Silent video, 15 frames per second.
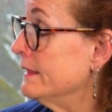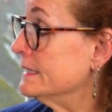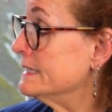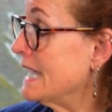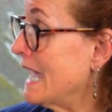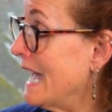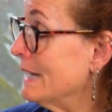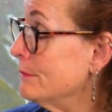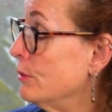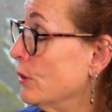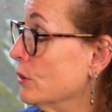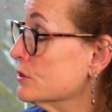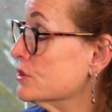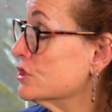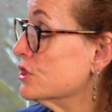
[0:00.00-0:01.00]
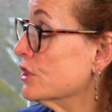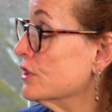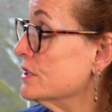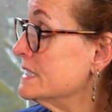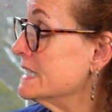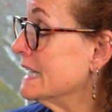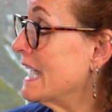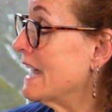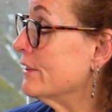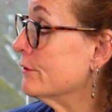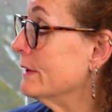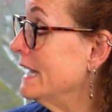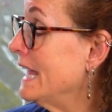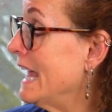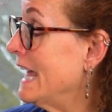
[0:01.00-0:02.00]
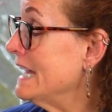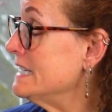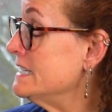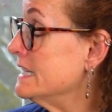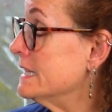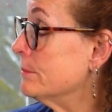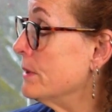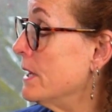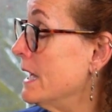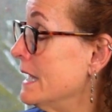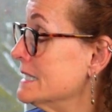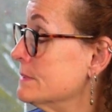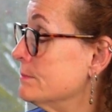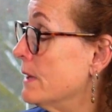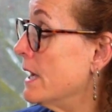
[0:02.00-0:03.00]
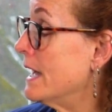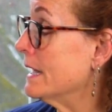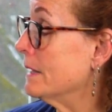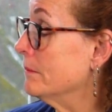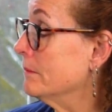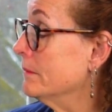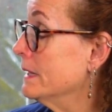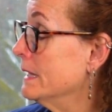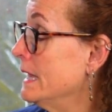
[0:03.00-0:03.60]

The tadpoles turned together and headed to the pond's bottom.